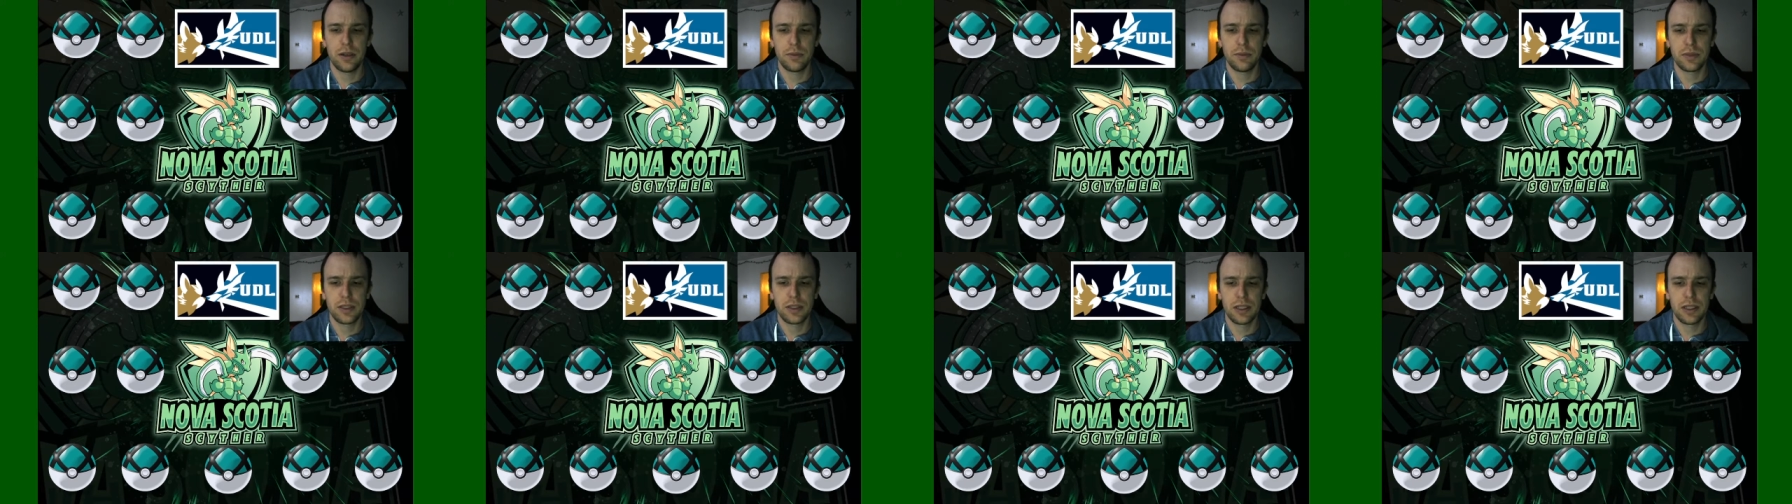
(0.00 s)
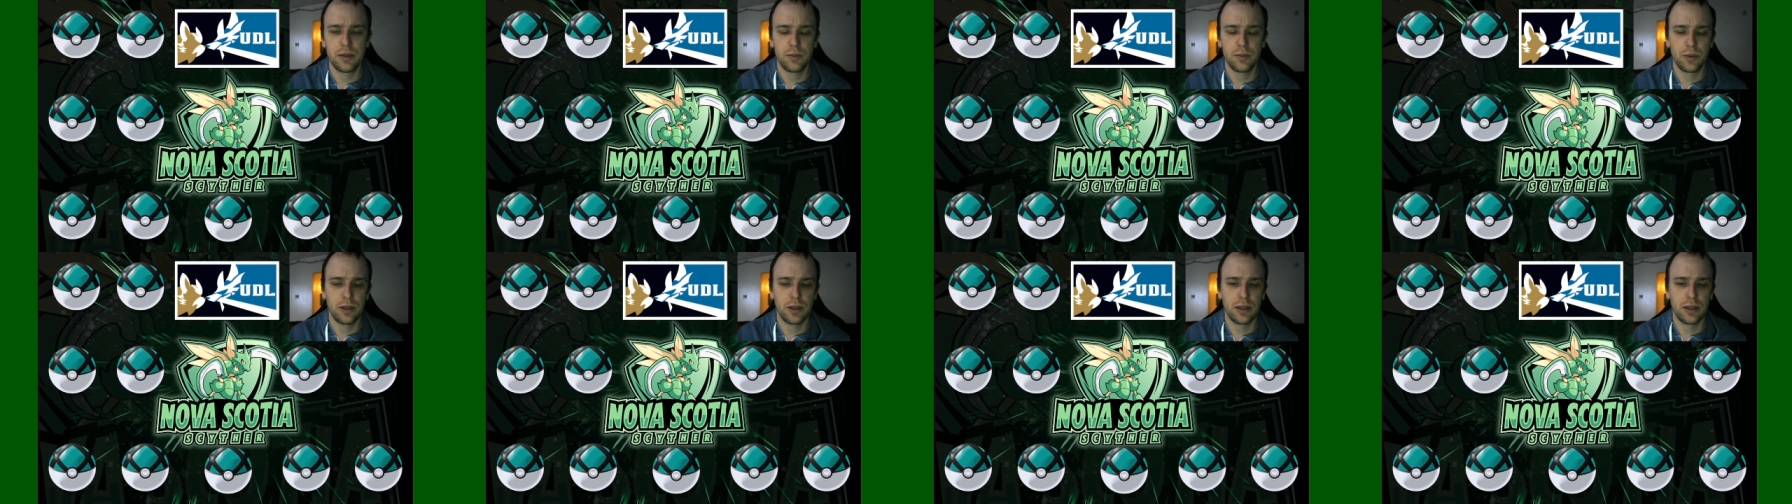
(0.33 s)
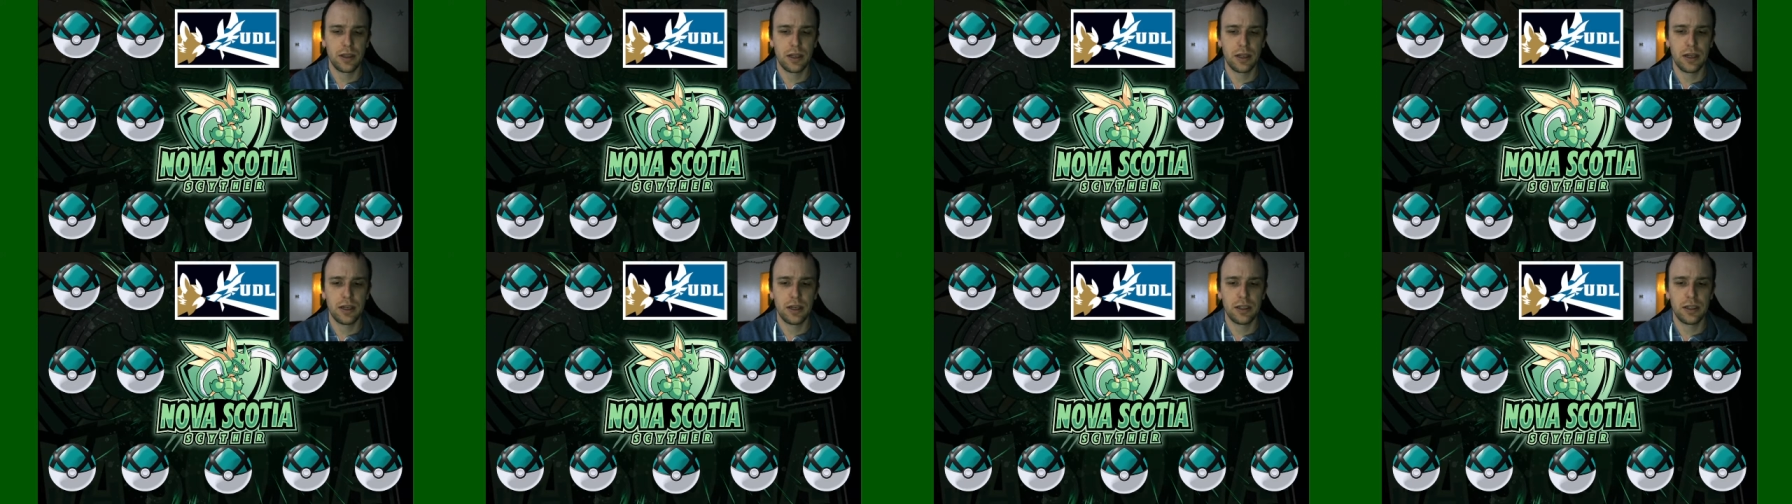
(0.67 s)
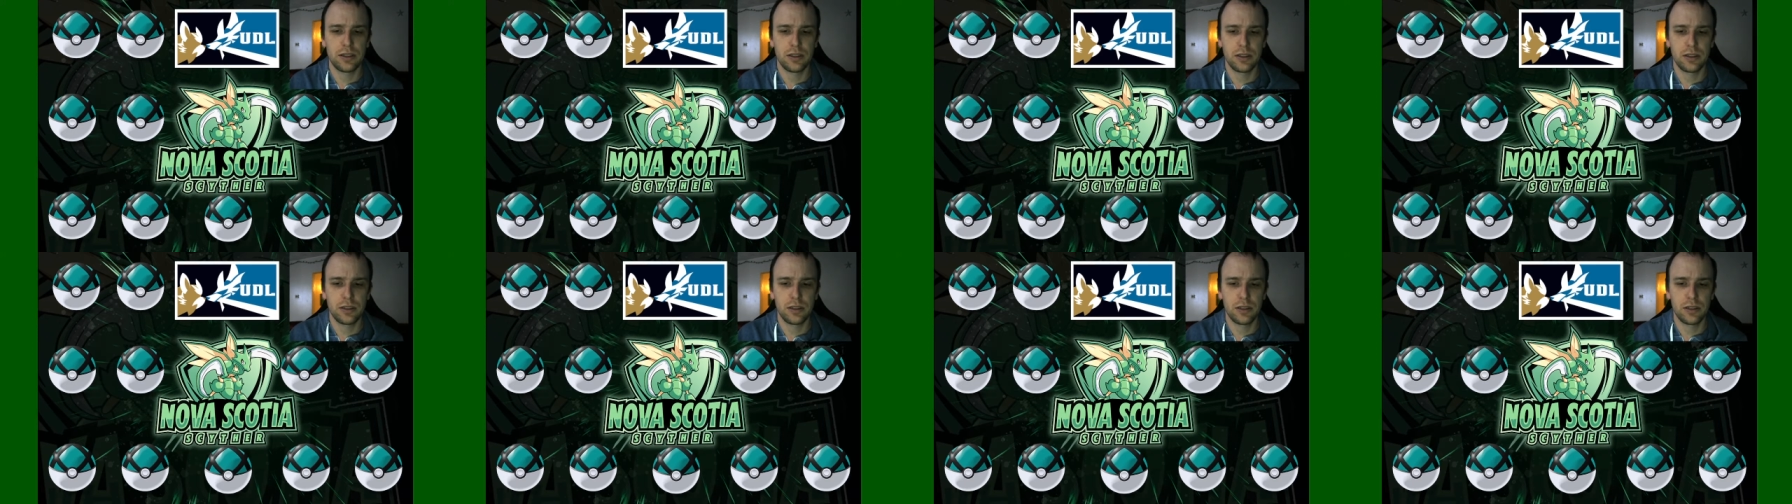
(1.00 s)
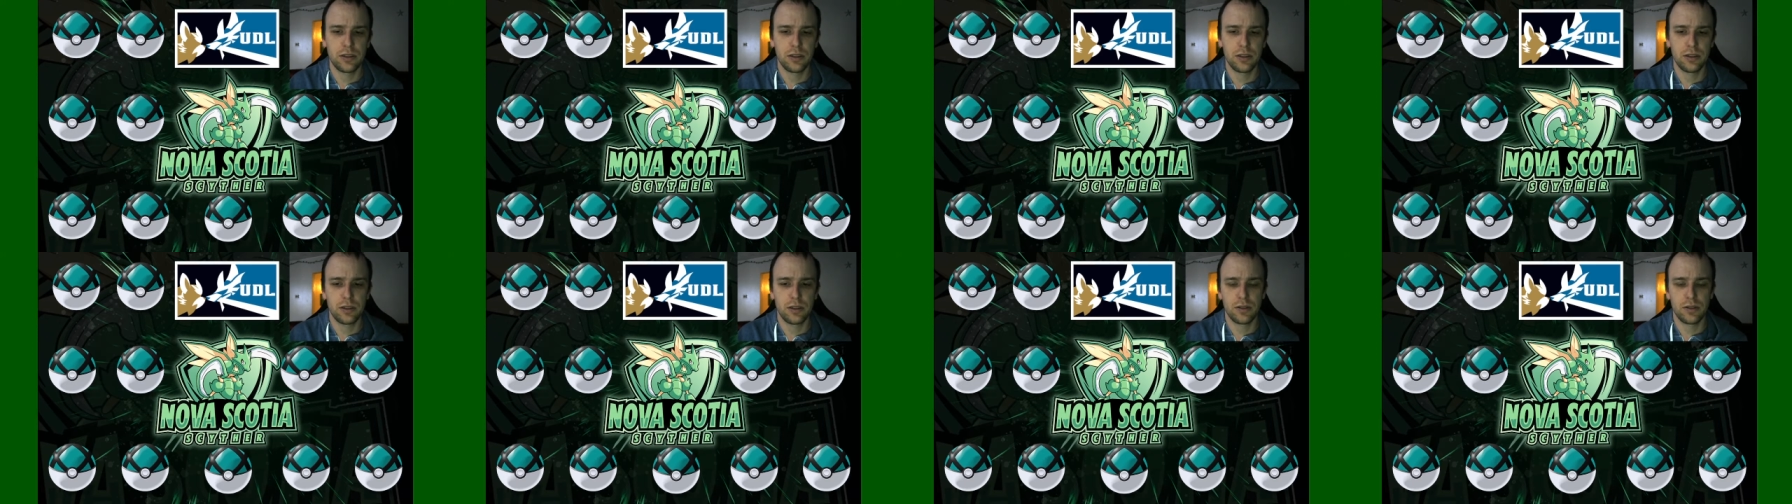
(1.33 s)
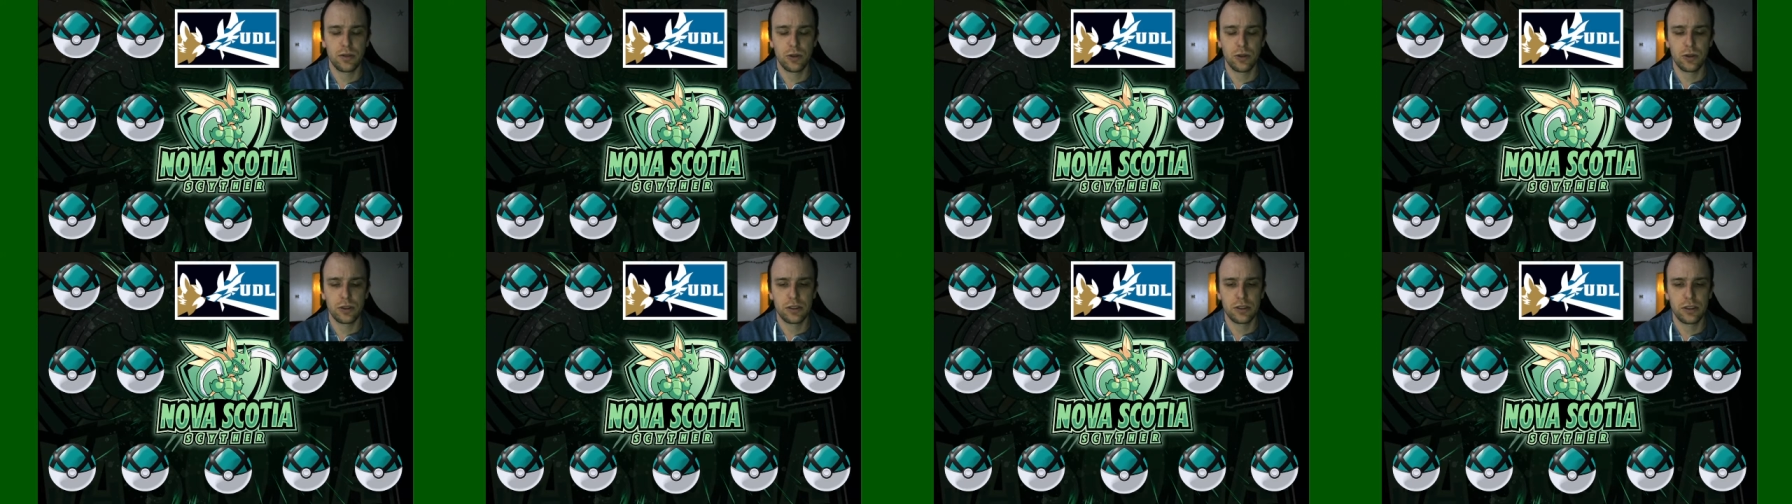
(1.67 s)
Same with, of
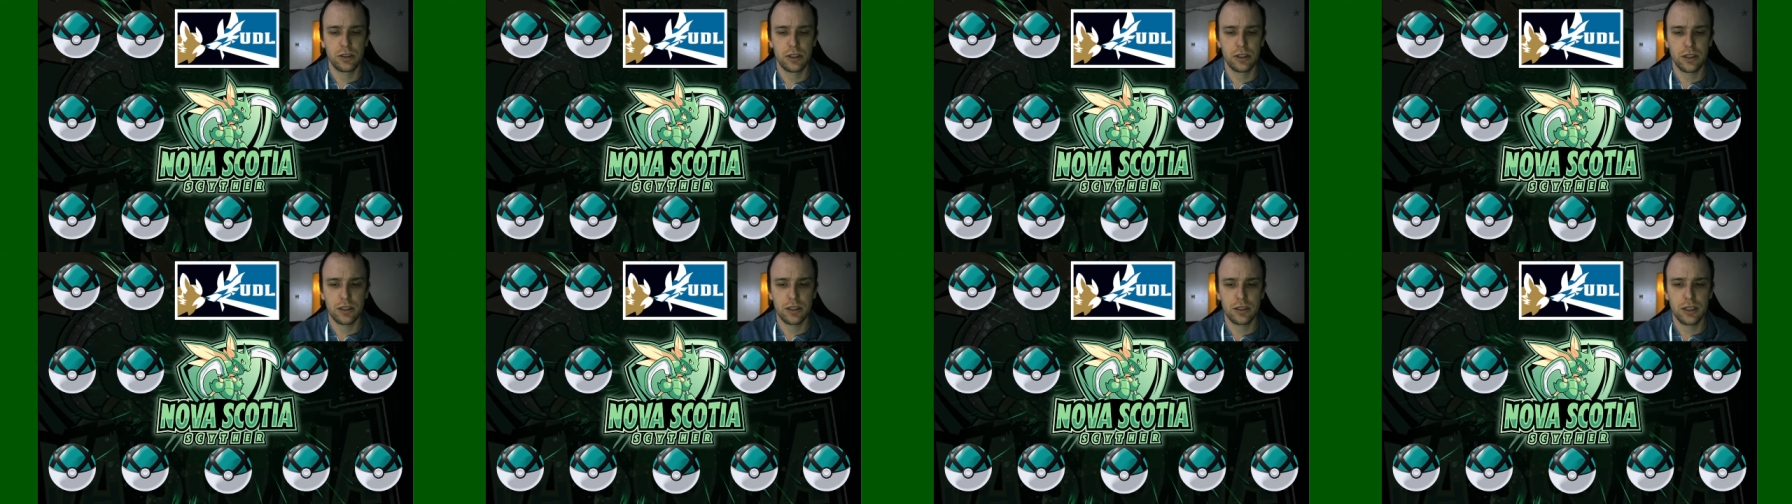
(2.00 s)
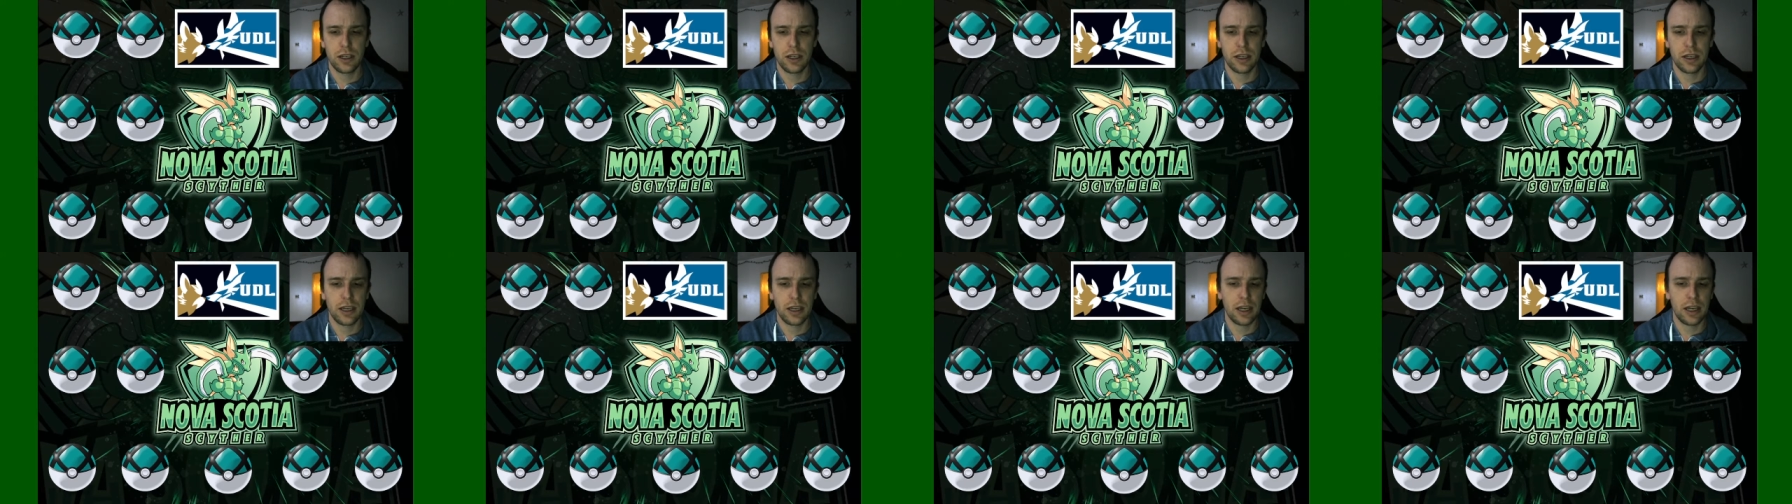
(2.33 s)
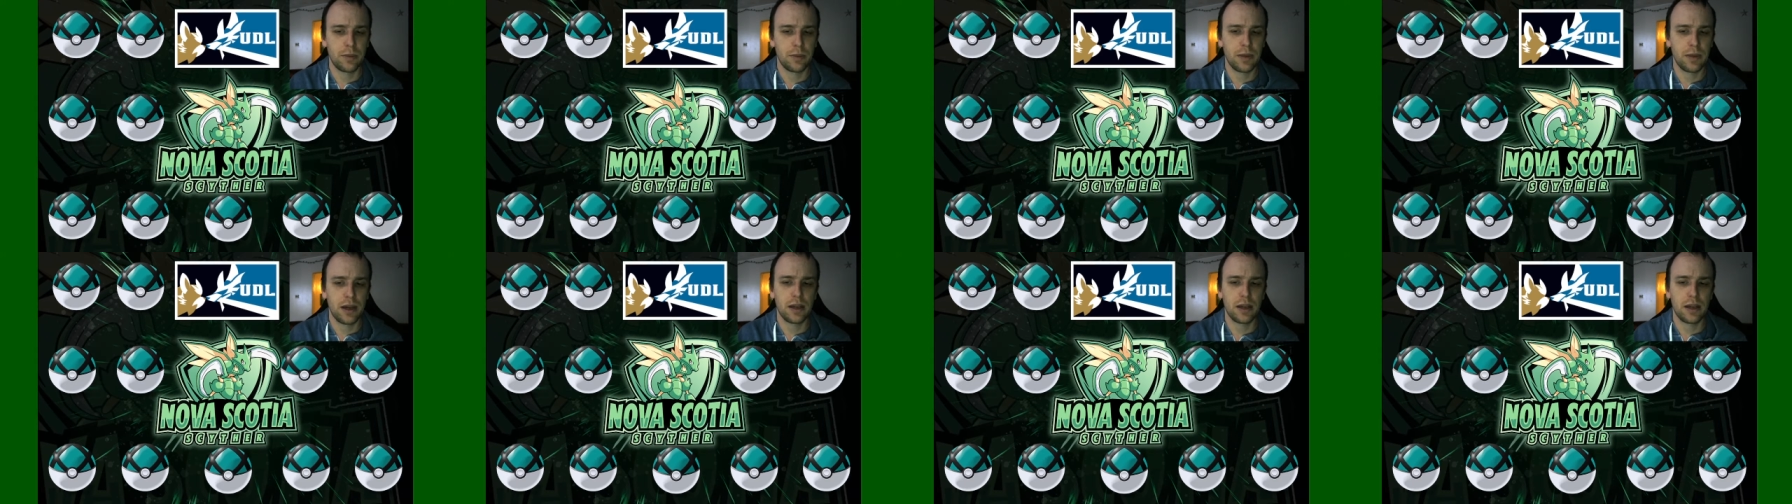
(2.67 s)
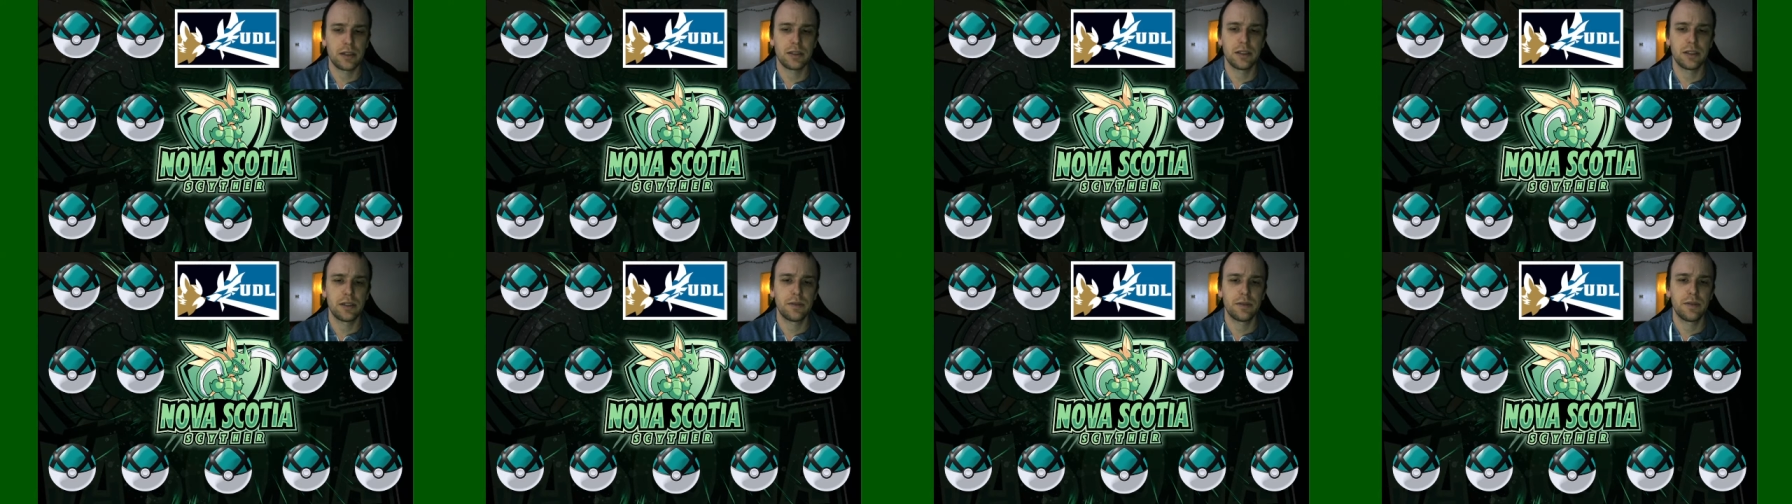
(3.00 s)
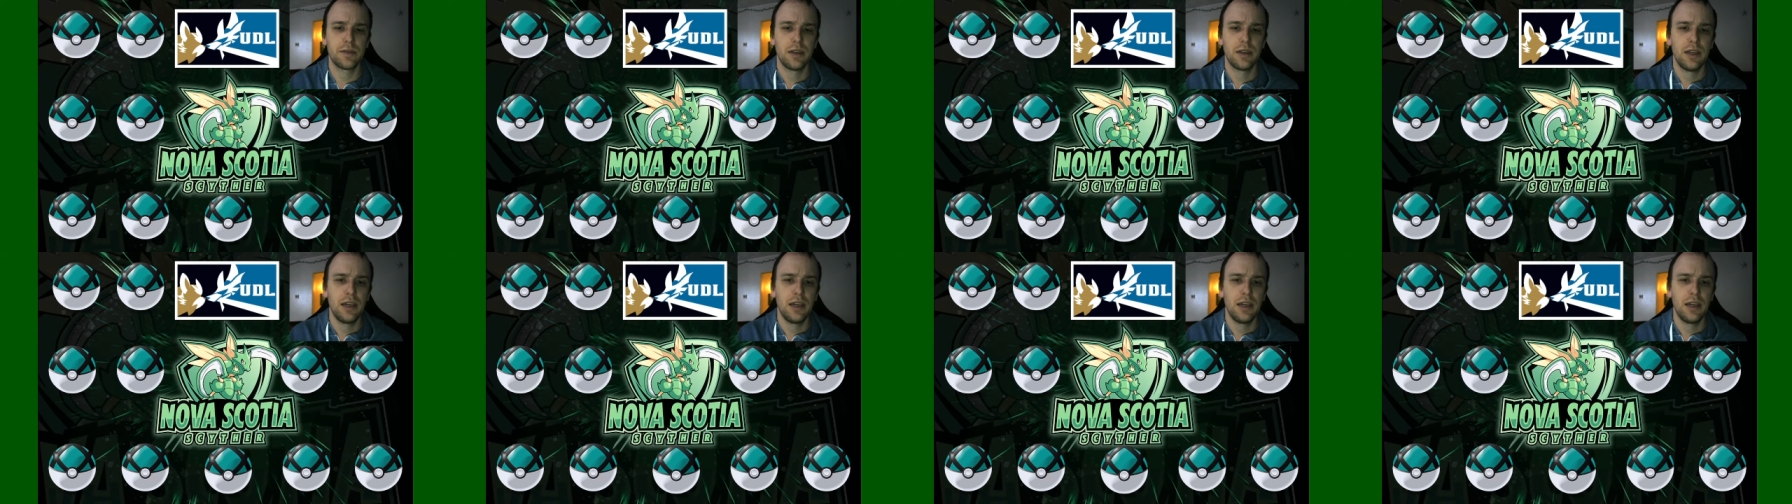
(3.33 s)
course, Gigantamaxing.